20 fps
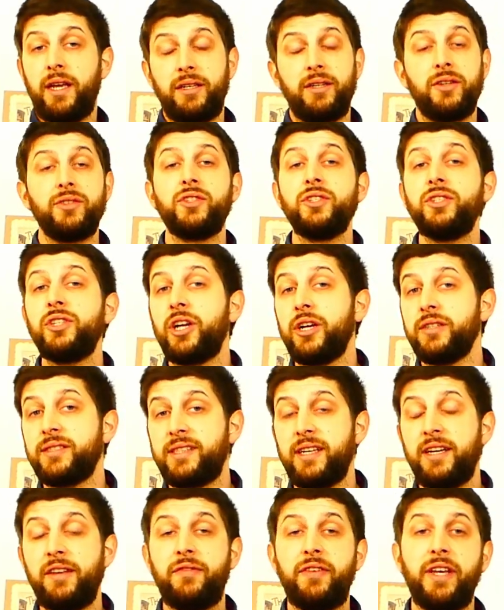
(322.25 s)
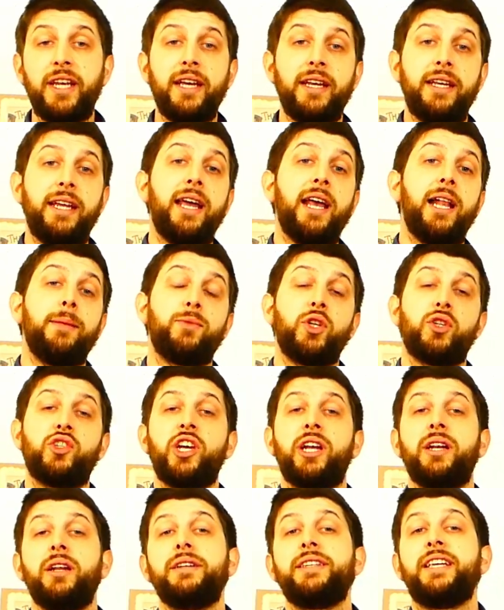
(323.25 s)
It doesn't cost anything and it helps the
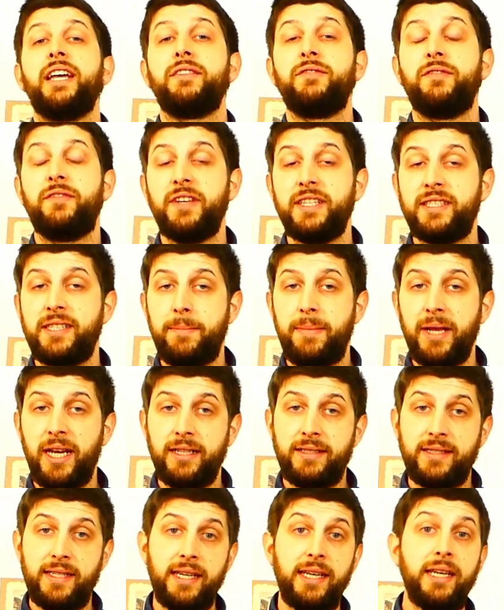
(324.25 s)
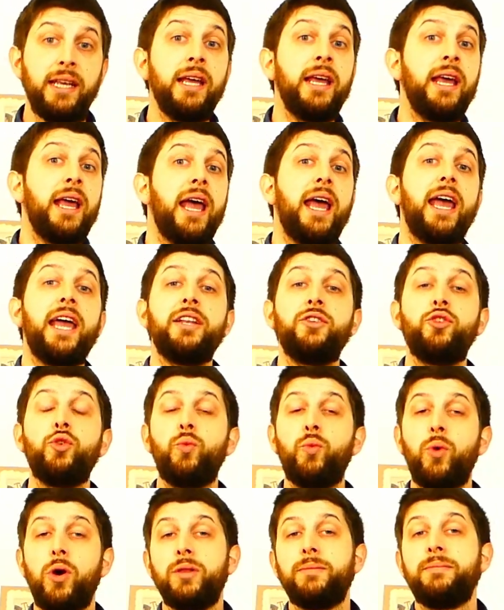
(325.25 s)
channel get visibility and you
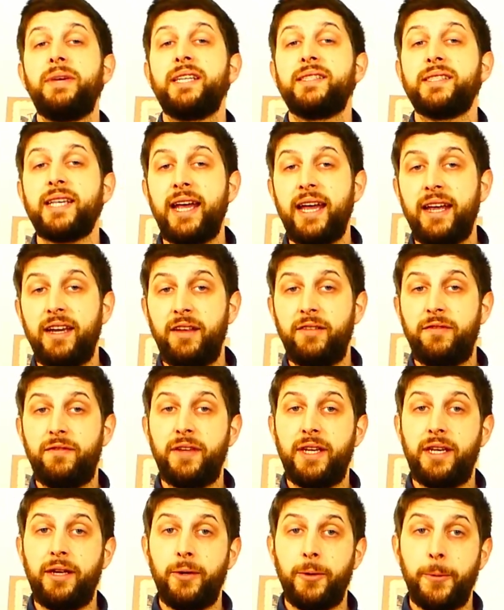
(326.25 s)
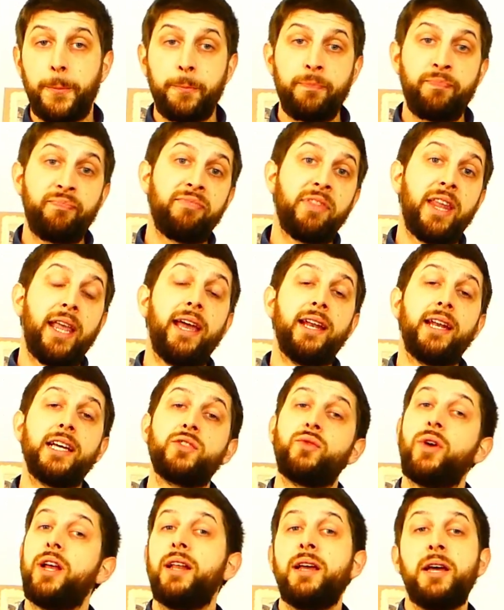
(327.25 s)
won't miss any video. And as
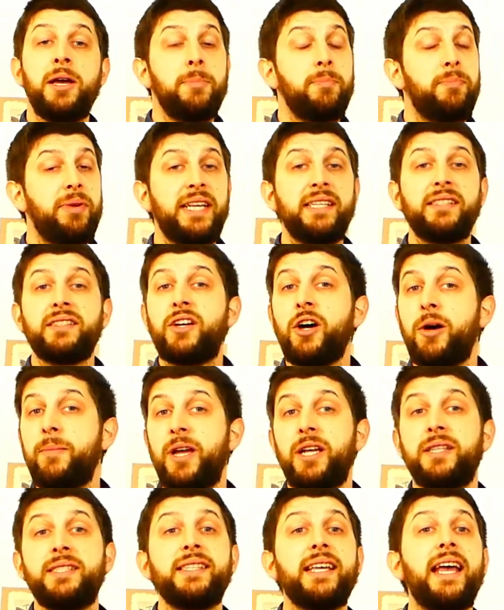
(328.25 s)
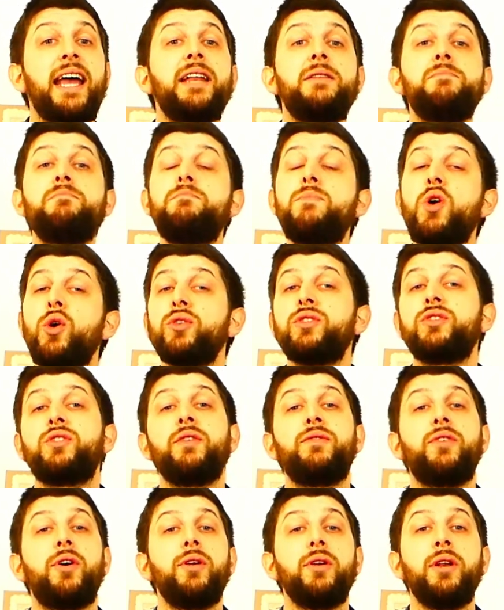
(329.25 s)
well, please comment and most
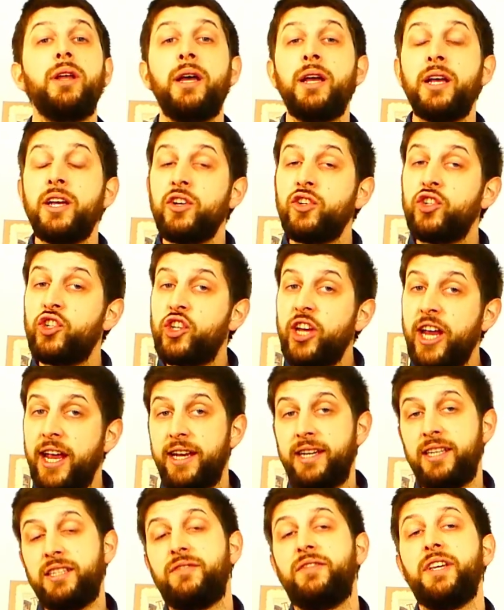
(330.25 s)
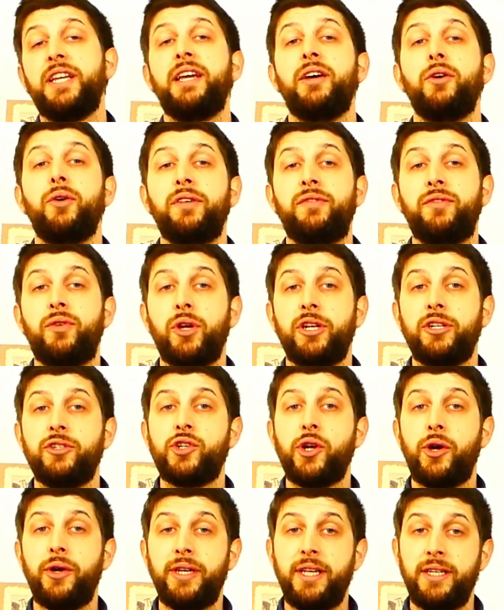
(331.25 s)
of all, share this video if you
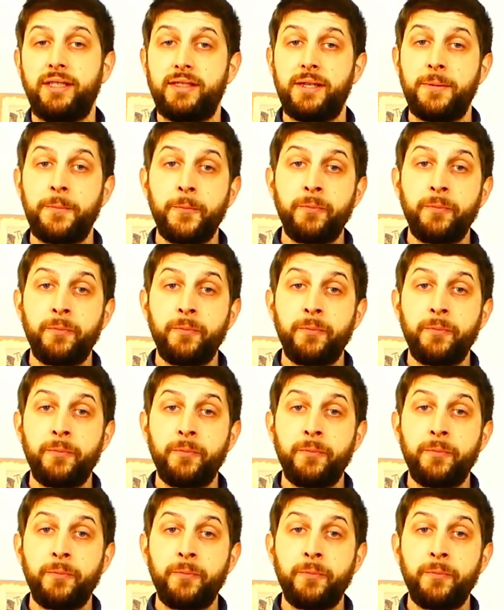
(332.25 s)
enjoyed it.